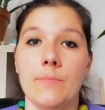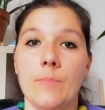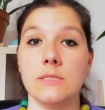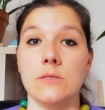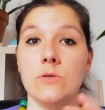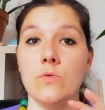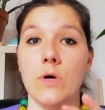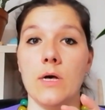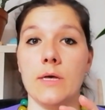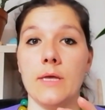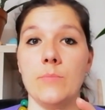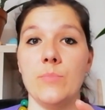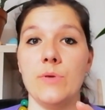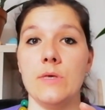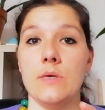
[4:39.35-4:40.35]
Because Yucca
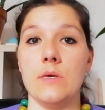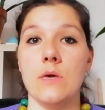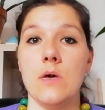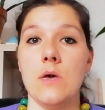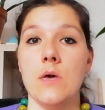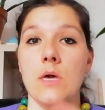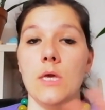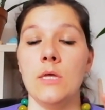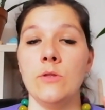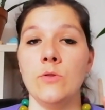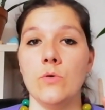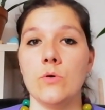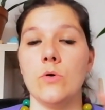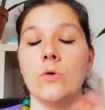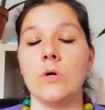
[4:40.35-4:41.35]
can be
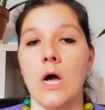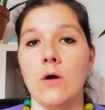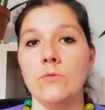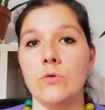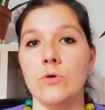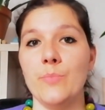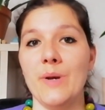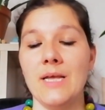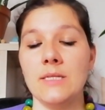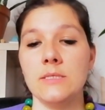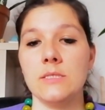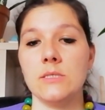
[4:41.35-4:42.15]
indoor or outdoor plant,